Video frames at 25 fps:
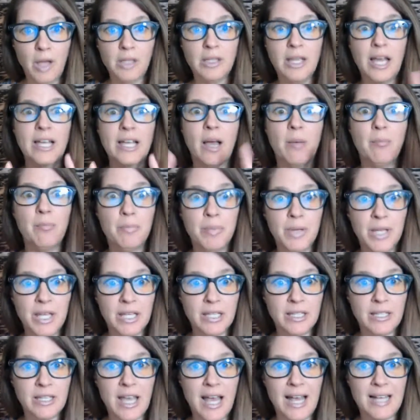like a
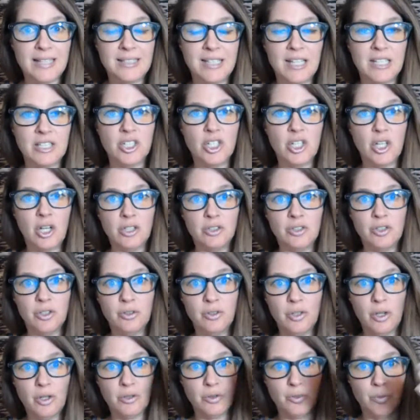big yes, and she
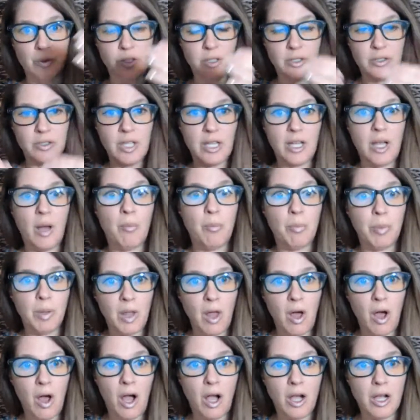also knows when there's like a
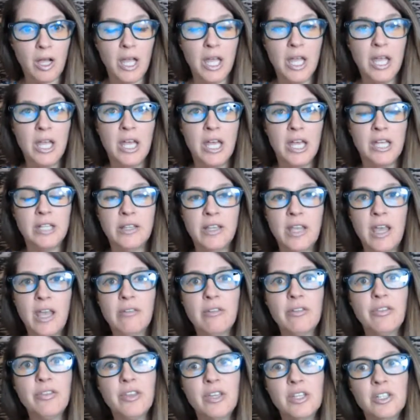block. And the
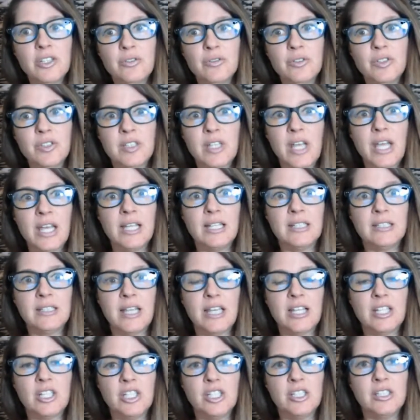other thing she was saying is
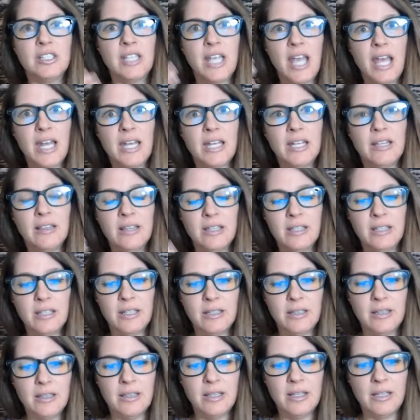like she's getting
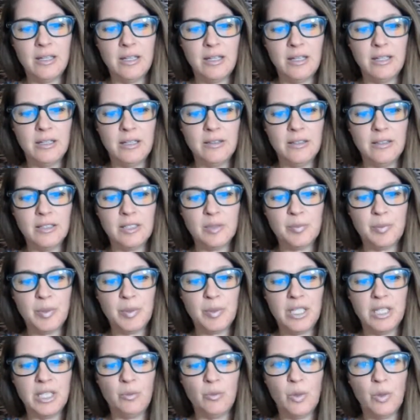the
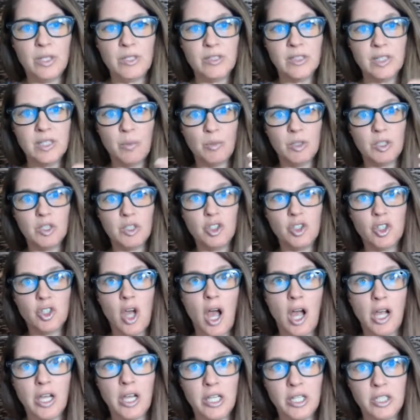spleen when someone's
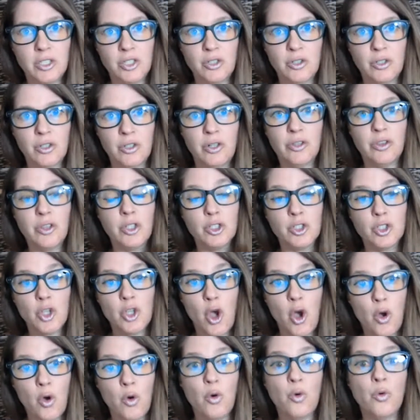talking to her, the
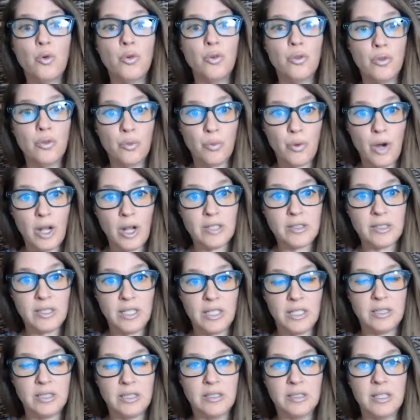tone, the
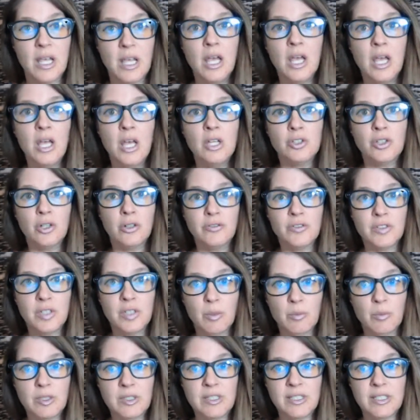resonance. So if
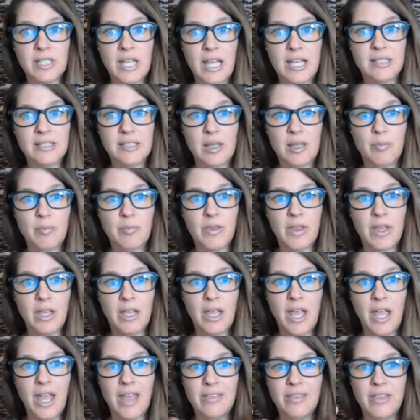someone's saying
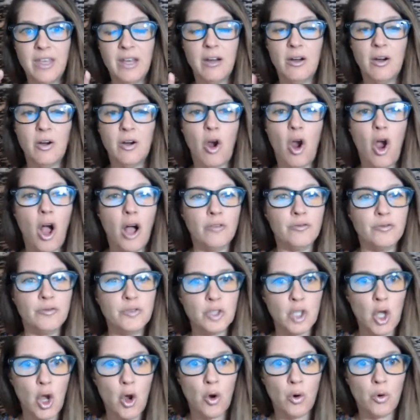something and they're
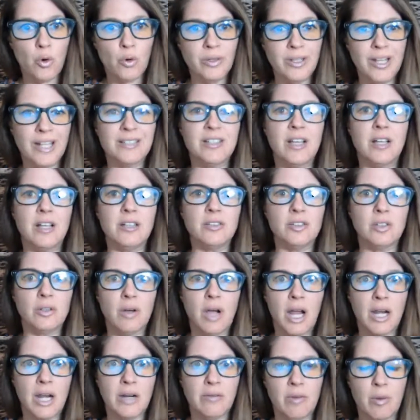off tone, that's
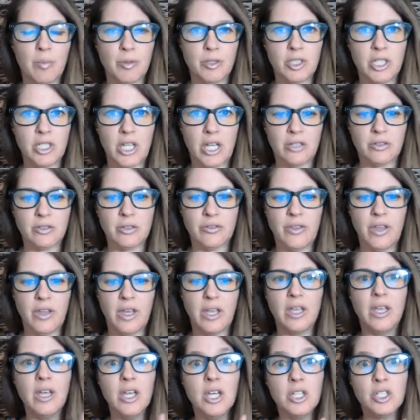also kind of a projector
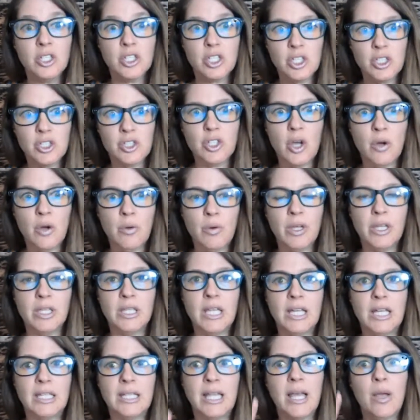thing. She's
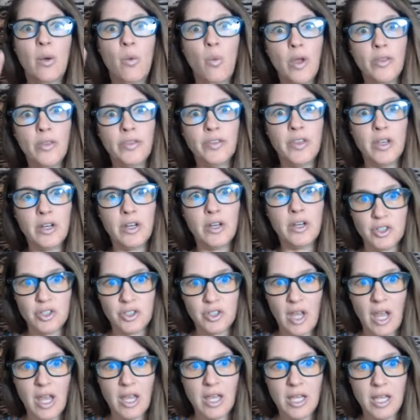knowing that like what
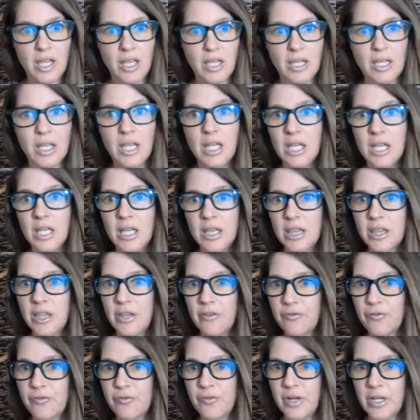they're saying,
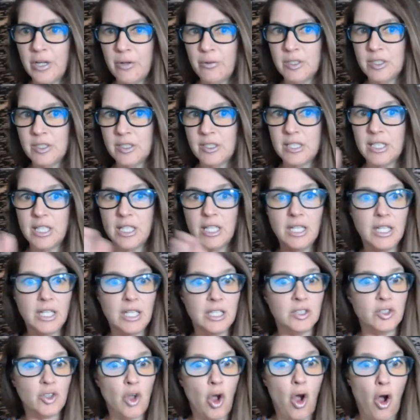the
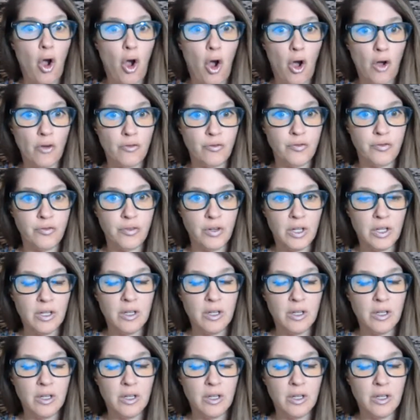frequency is off,